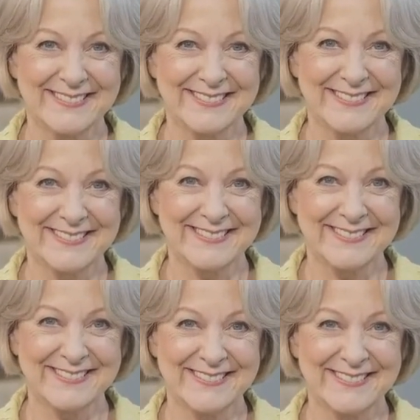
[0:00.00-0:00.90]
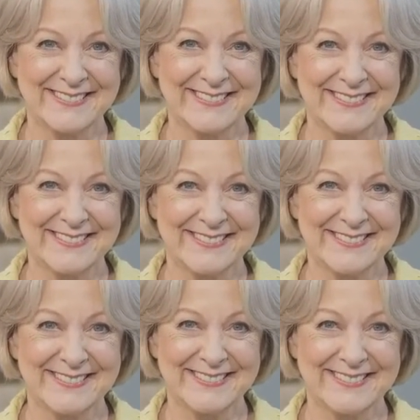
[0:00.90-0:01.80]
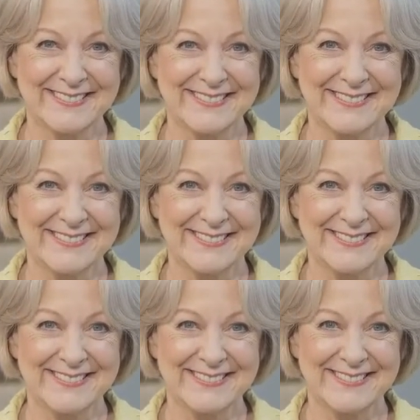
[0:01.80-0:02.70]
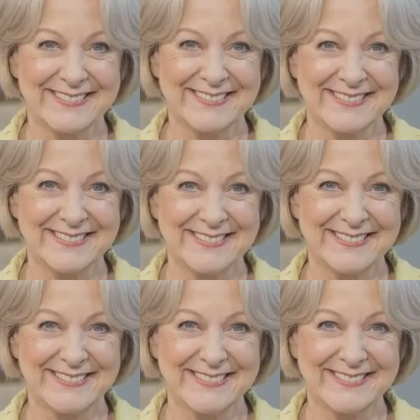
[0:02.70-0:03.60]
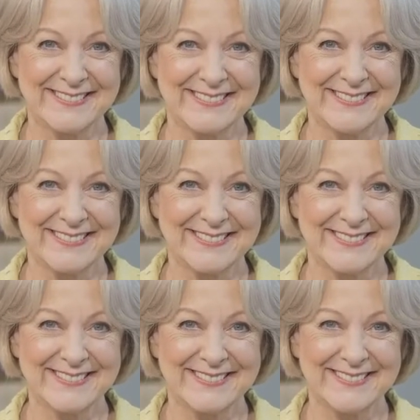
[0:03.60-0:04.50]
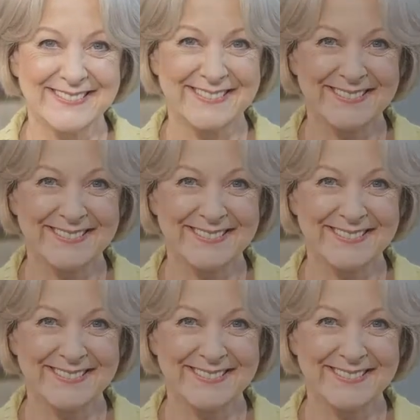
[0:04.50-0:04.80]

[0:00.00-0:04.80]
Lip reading: No one is speaking in this clip.